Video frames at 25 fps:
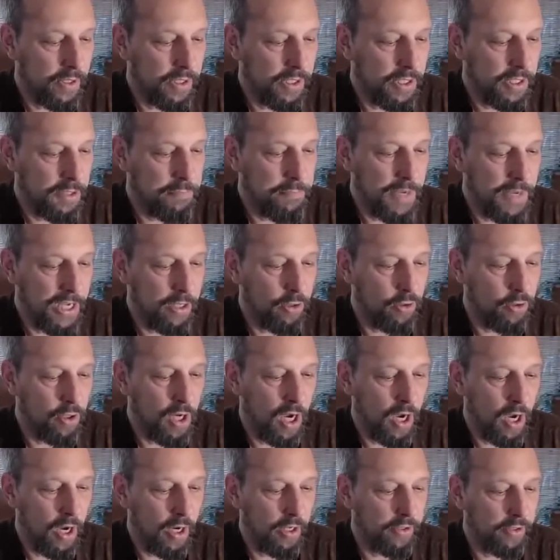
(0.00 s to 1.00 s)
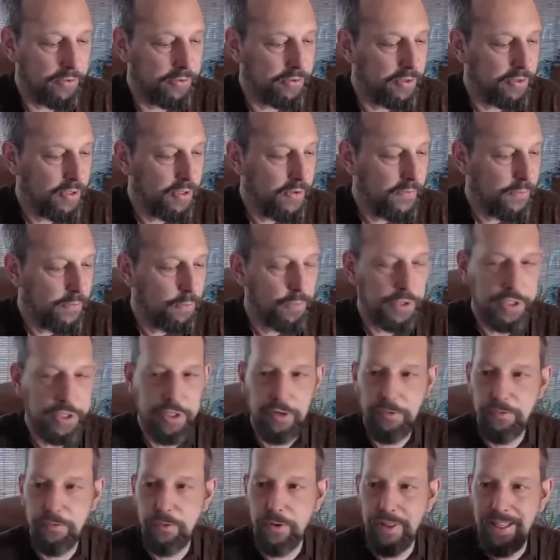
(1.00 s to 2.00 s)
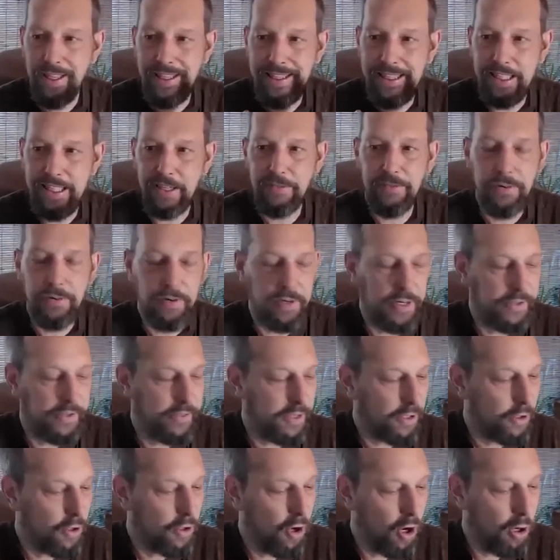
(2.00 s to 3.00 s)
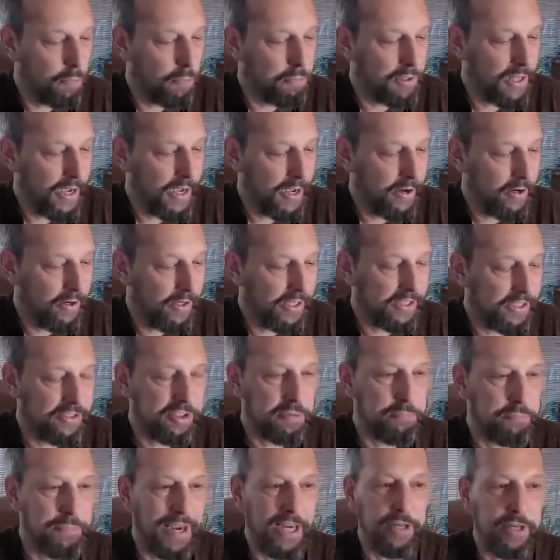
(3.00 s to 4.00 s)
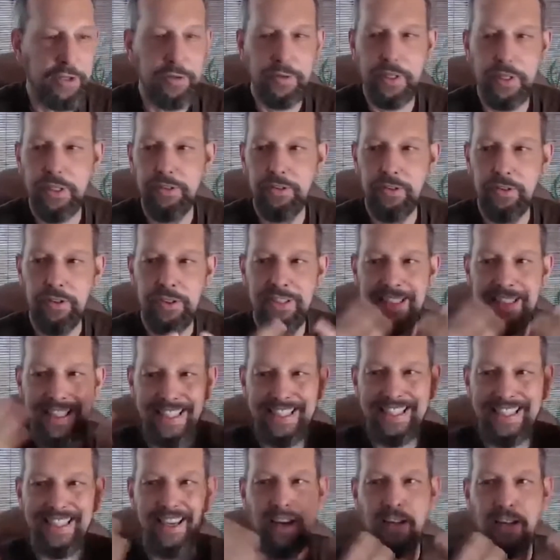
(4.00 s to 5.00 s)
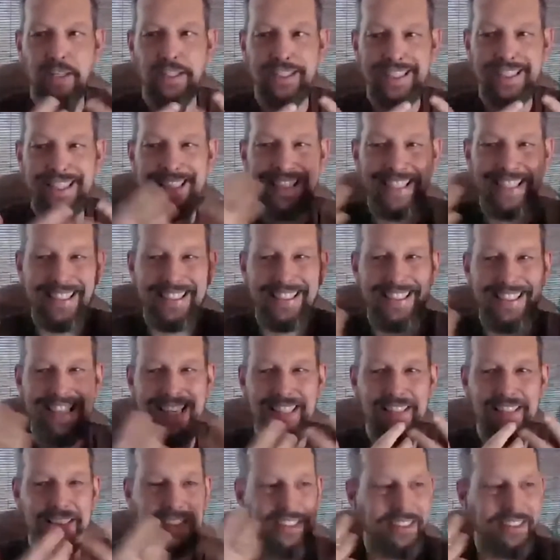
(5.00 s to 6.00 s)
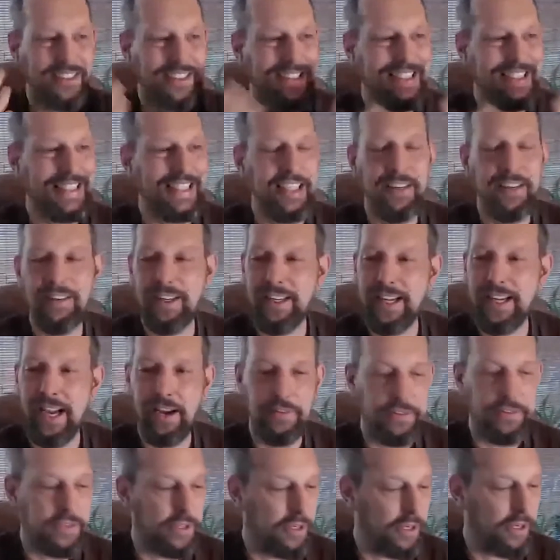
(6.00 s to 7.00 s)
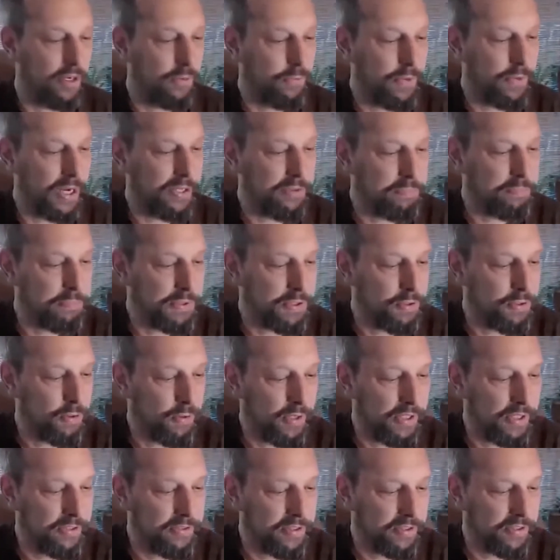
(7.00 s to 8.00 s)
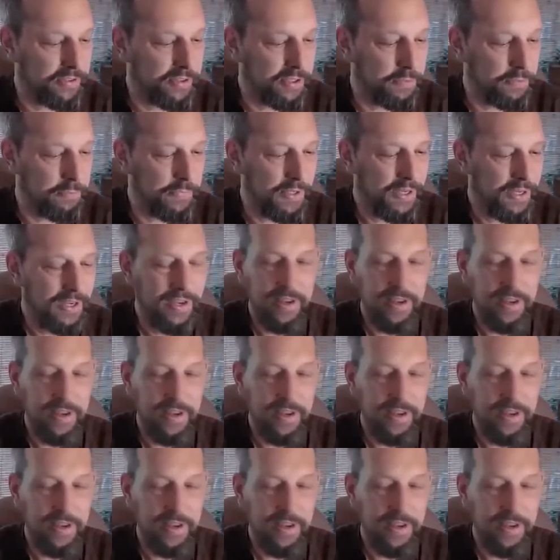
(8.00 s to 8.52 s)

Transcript: Emmenagogues, which are for the liver and the gallbladder. Expectorants, and decongestants, clearing out the respiratory system.